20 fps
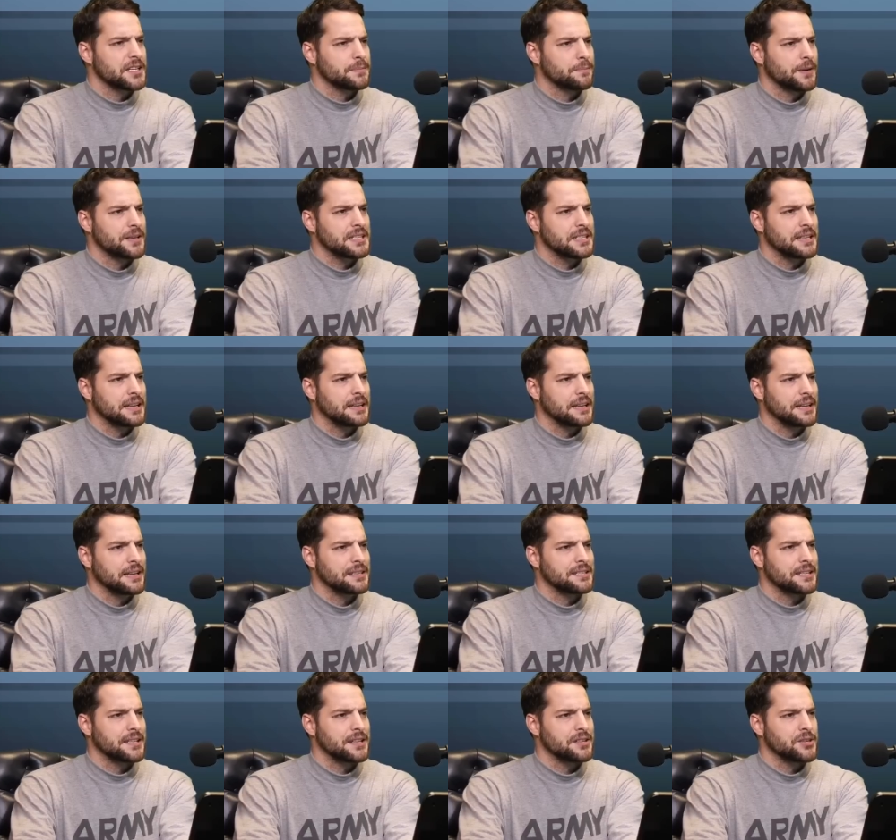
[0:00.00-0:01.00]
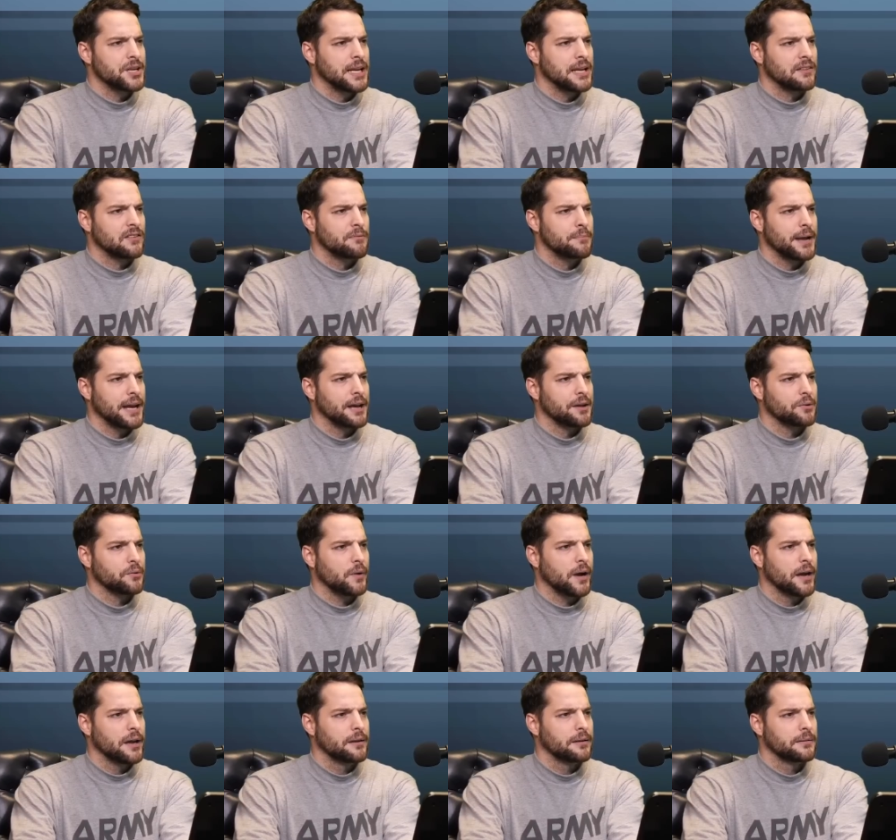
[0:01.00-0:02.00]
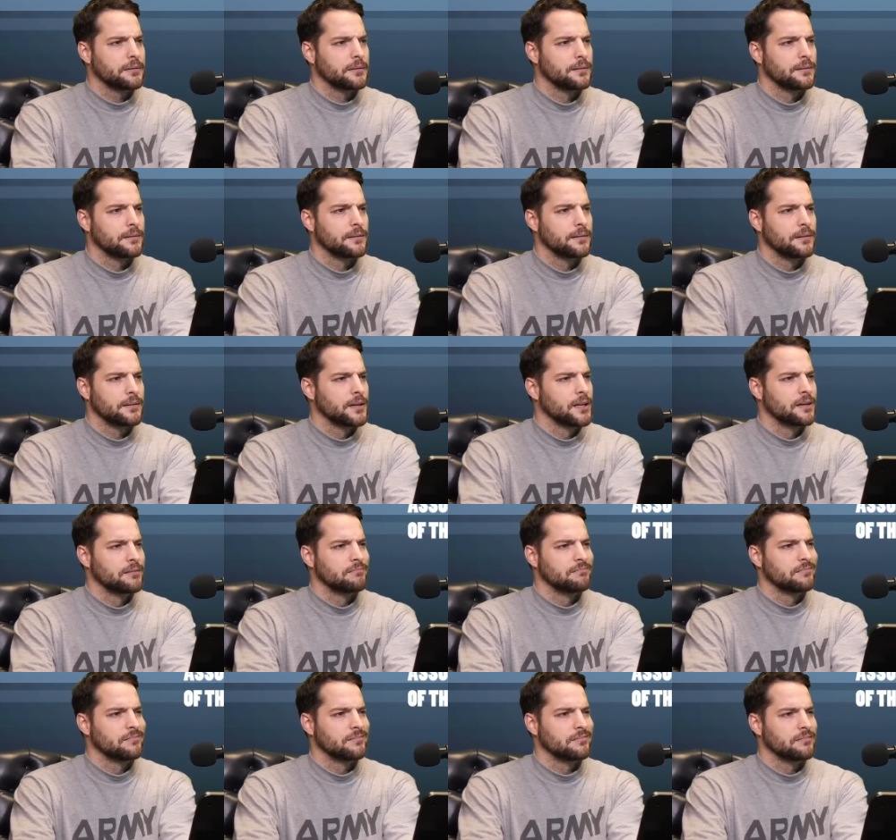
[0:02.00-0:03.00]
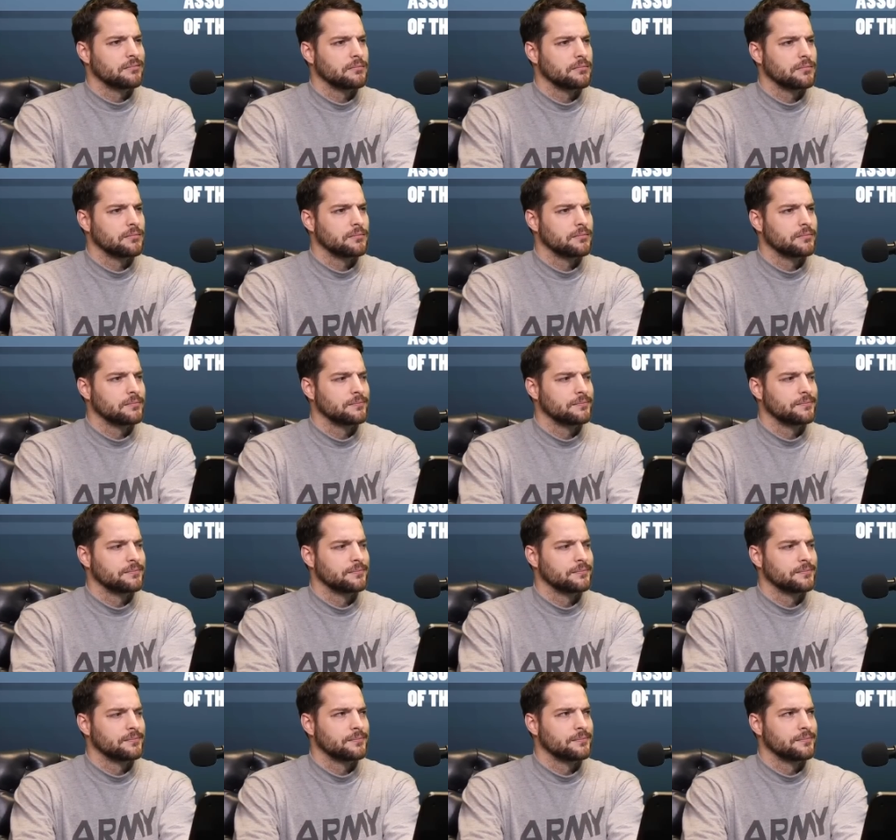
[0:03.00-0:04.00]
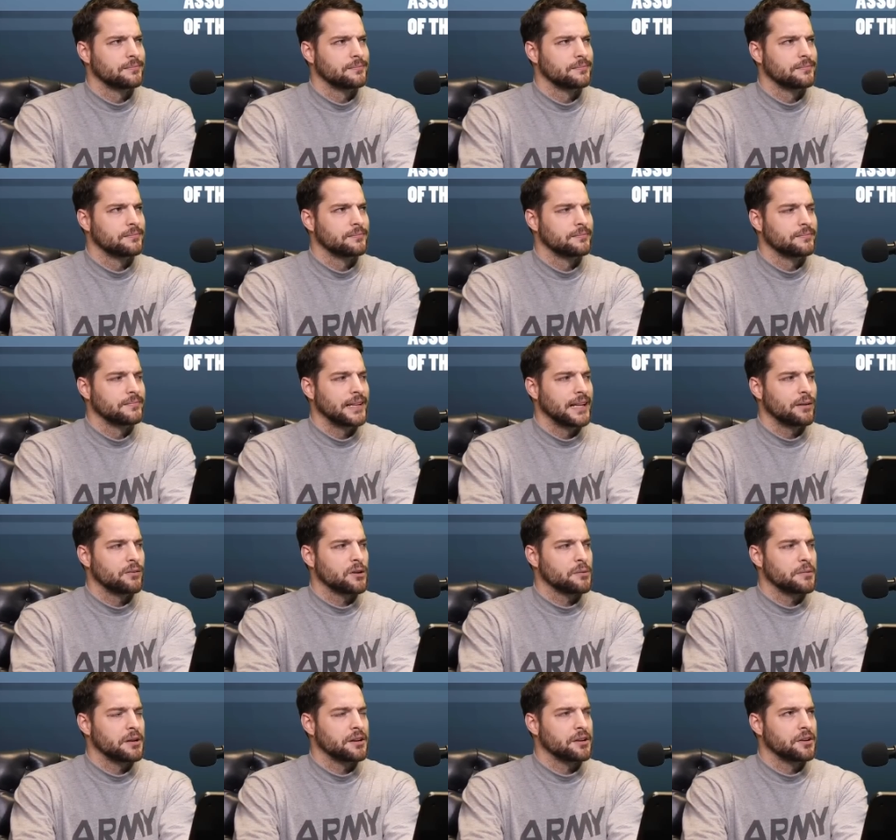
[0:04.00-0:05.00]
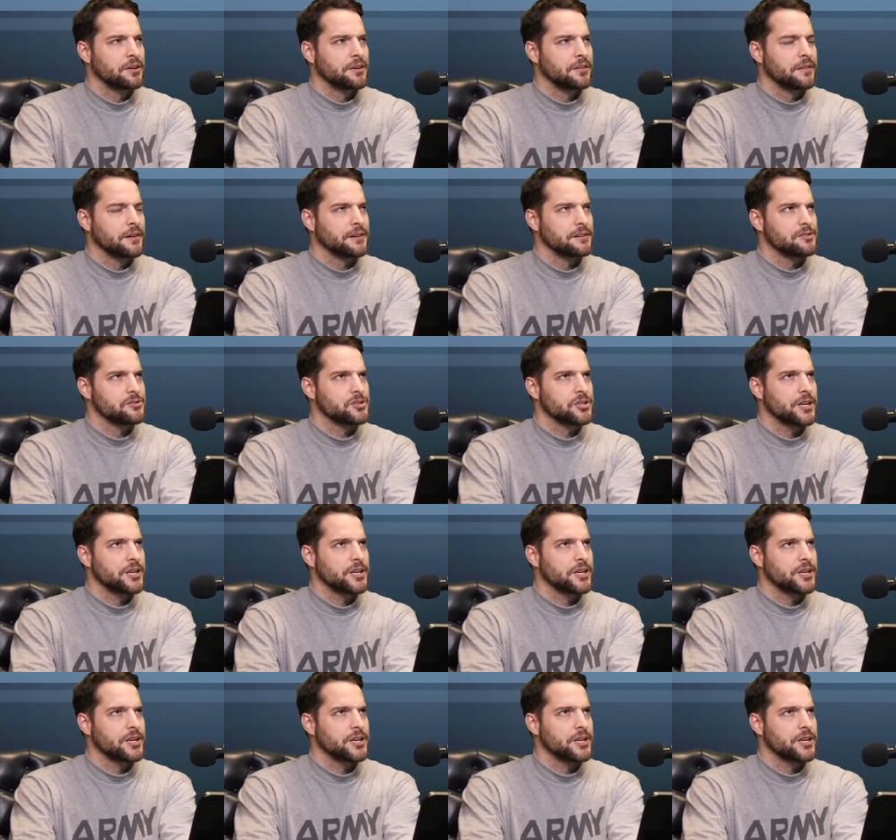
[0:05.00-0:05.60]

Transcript: Vice President is in the chain of command, right? That would have been a good thing to